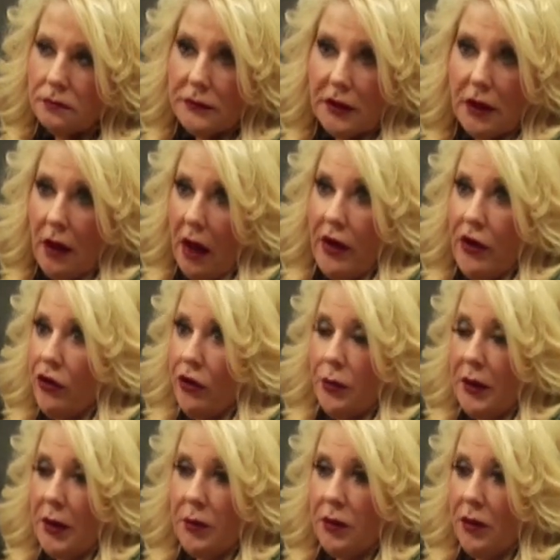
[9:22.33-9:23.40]
Hired
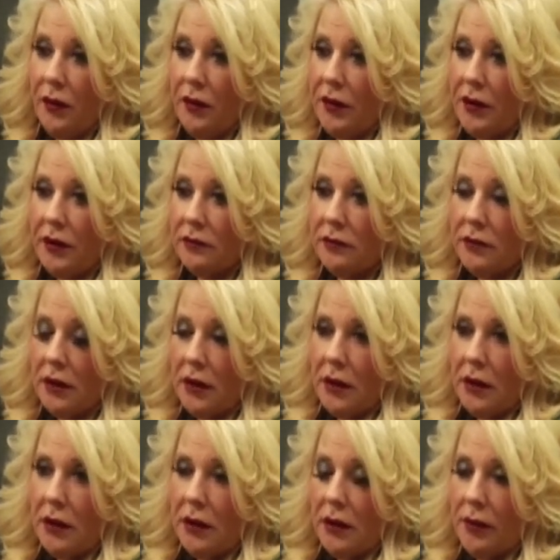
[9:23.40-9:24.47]
people that
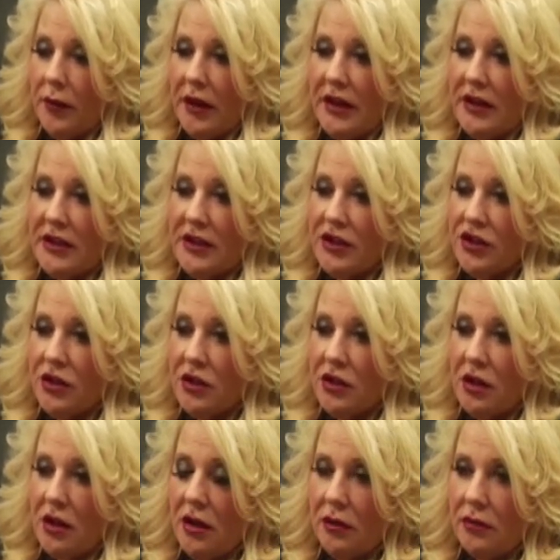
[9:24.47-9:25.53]
made decisions
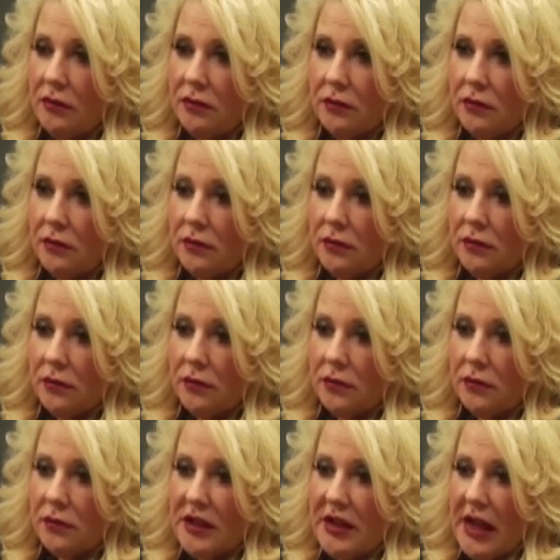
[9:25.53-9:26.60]
on
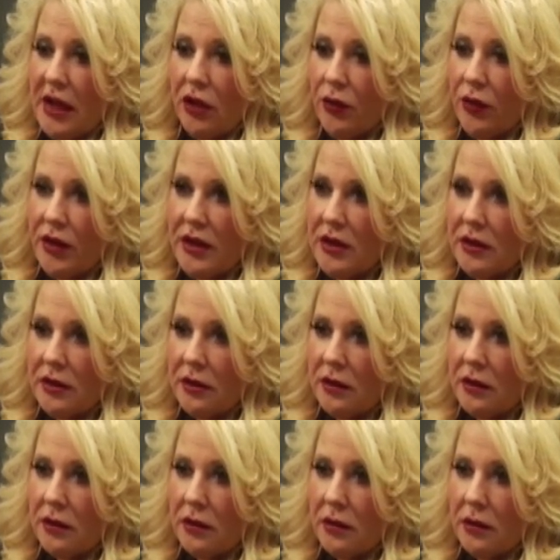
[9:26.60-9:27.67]
salaries
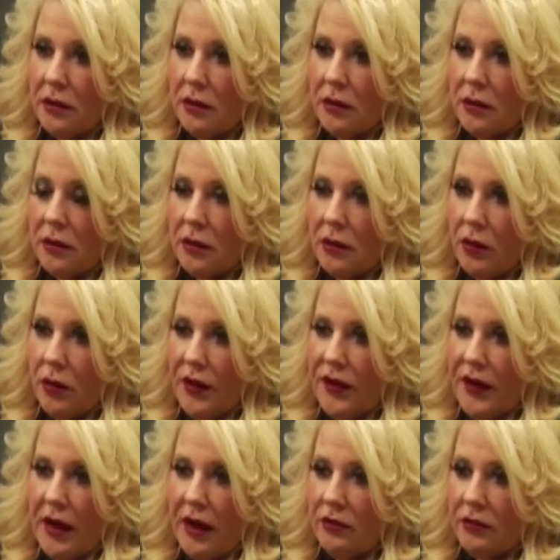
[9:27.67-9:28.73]

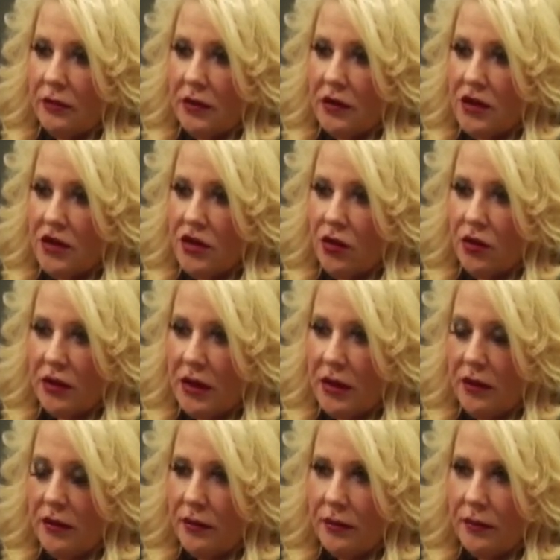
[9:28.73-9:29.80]
without
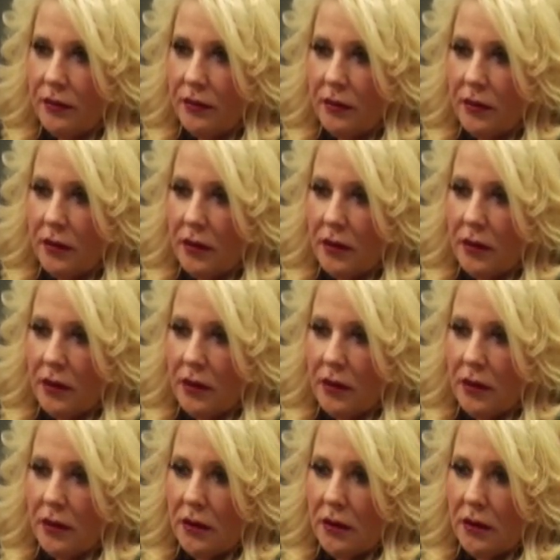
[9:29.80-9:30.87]
consulting,
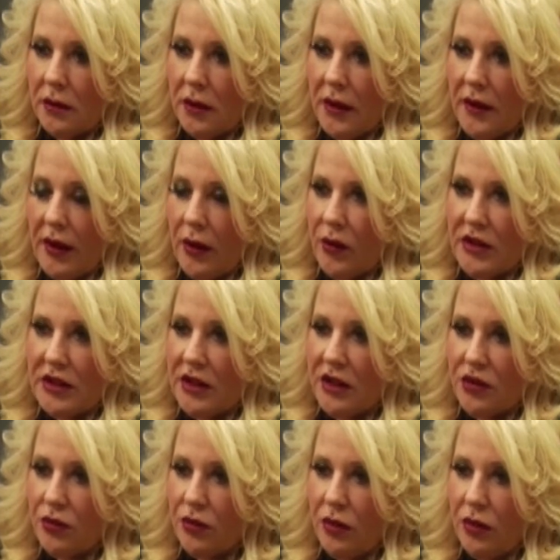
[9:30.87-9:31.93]
and that wasn't
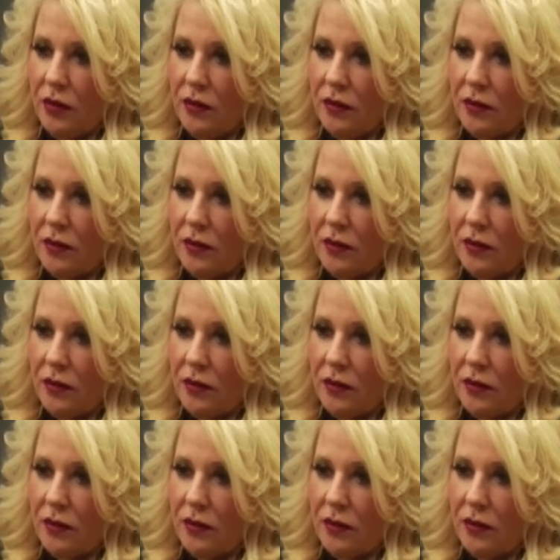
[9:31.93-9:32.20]
his role.